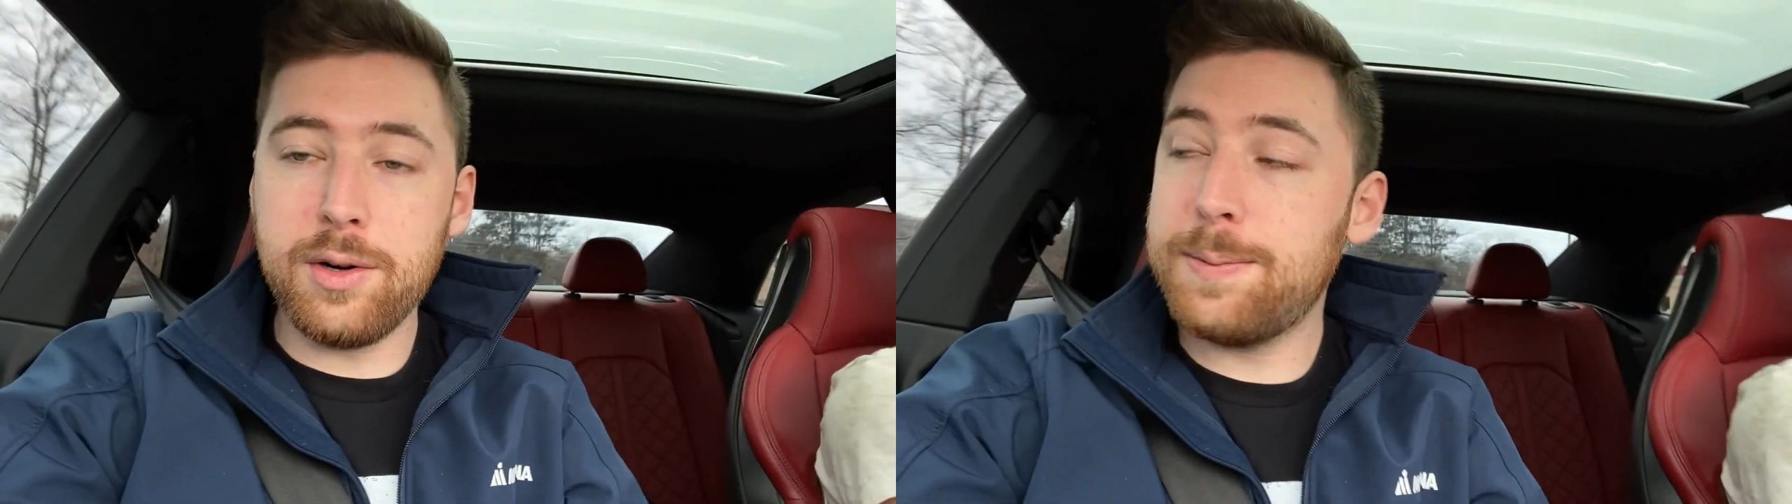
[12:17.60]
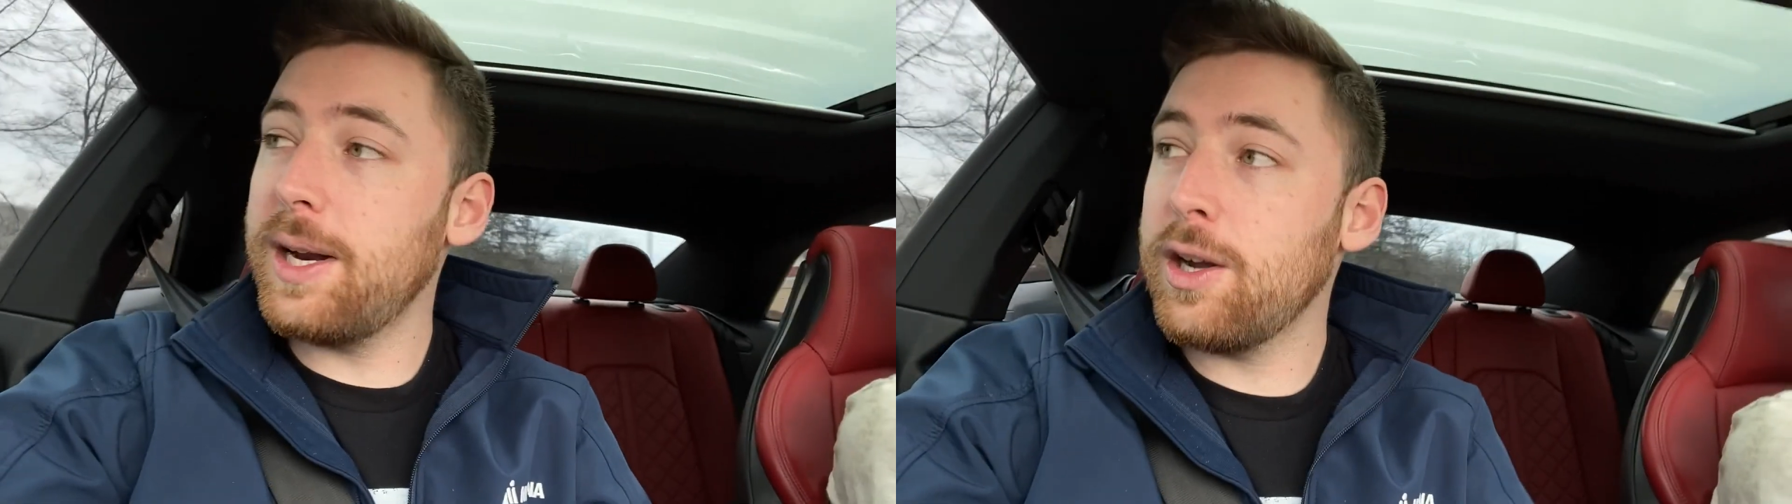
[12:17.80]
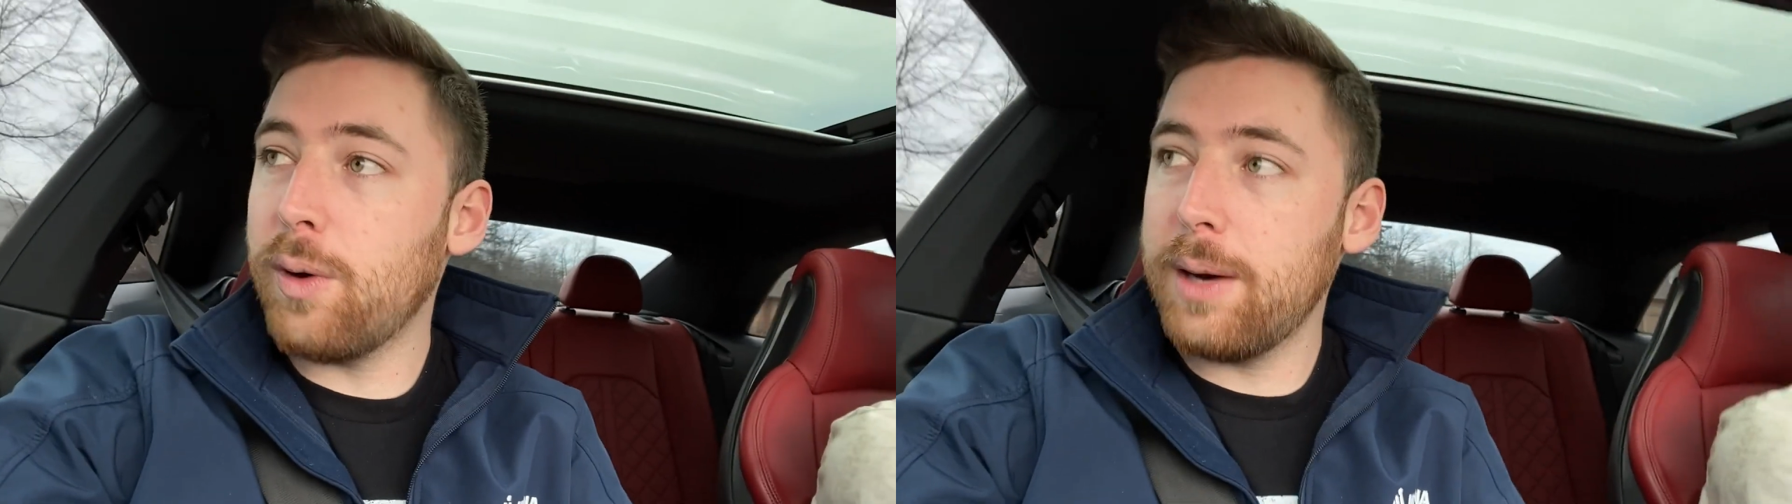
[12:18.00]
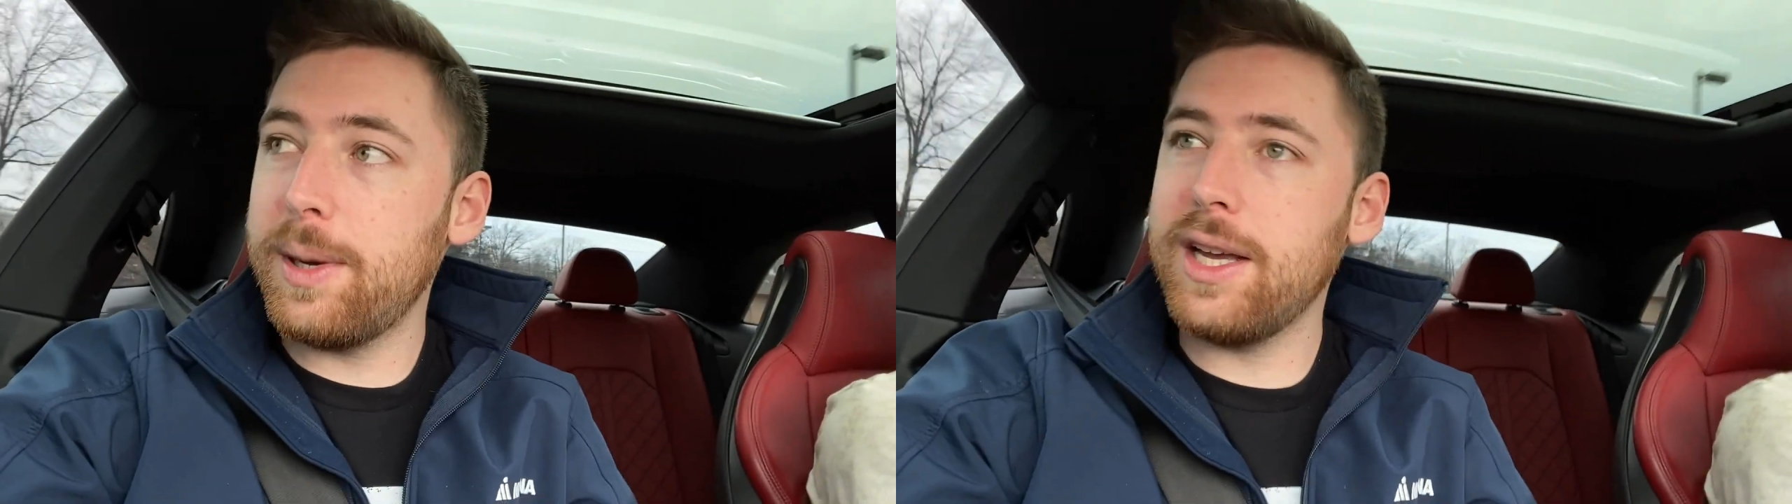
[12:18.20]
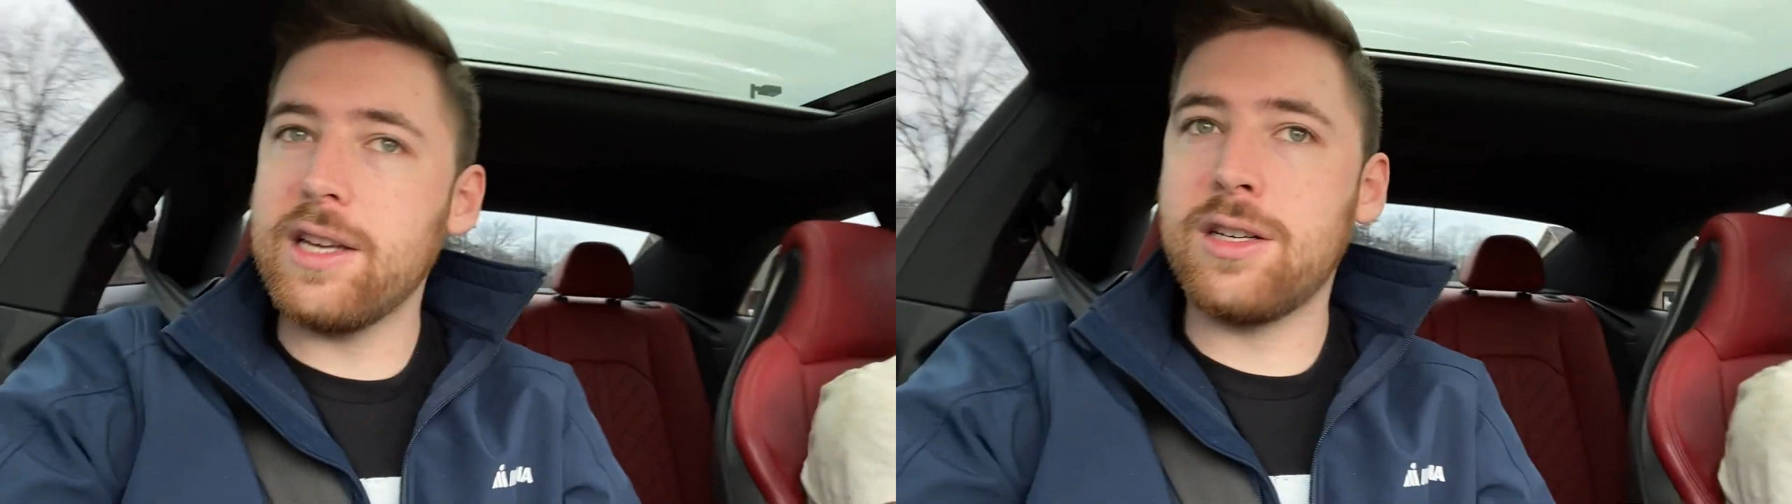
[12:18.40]
were spinning quite a
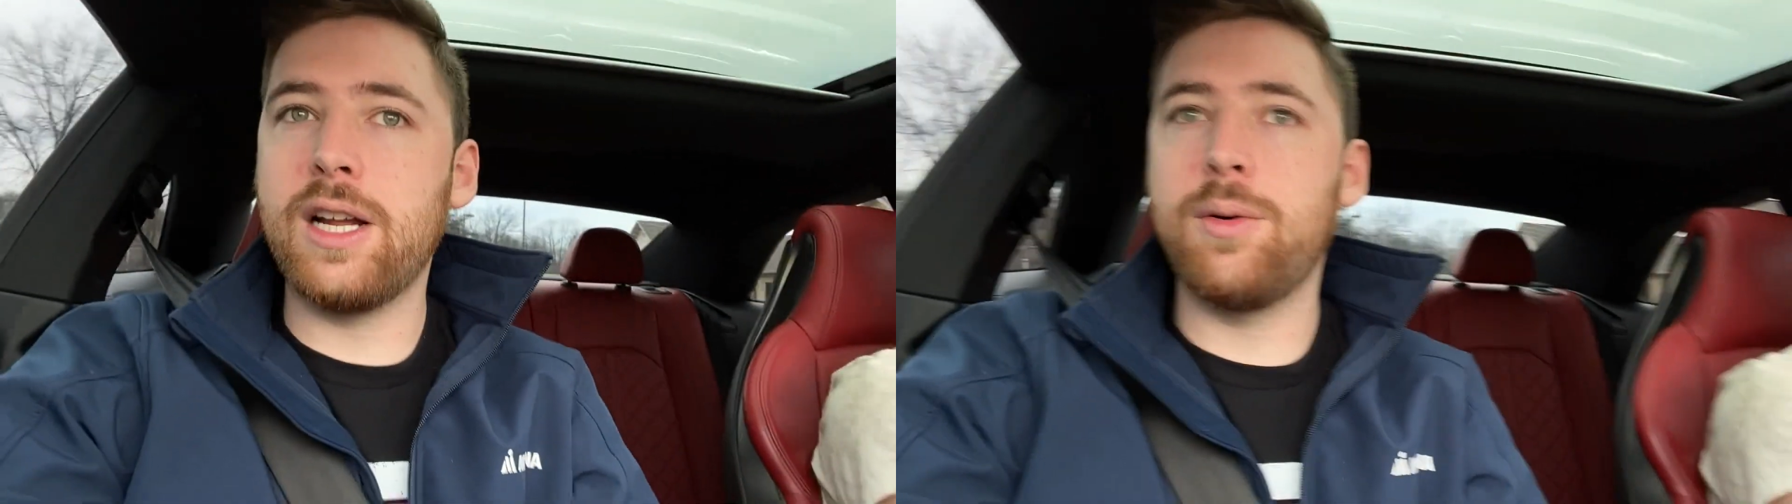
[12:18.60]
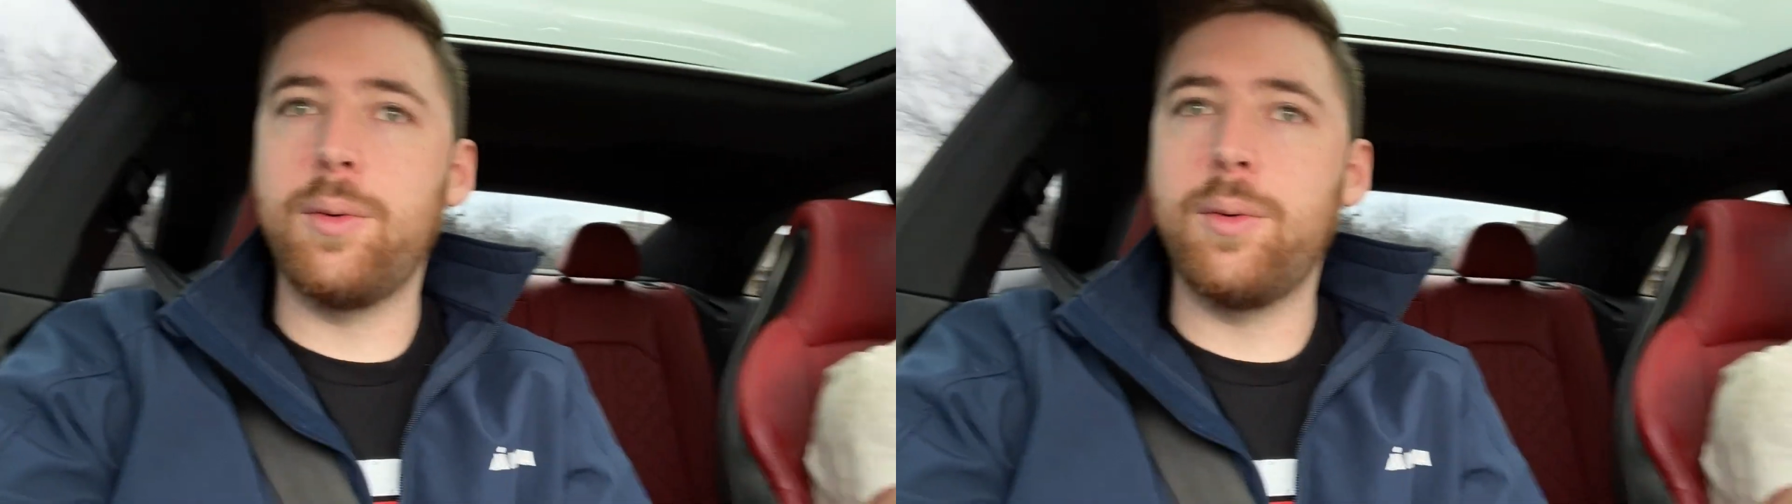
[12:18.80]
bit yesterday when